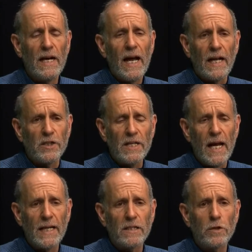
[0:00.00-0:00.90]
and she
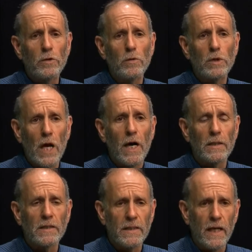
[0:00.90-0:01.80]
had two young
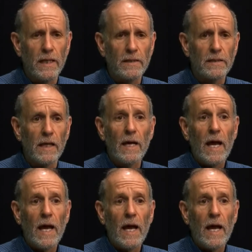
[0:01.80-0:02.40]
sons.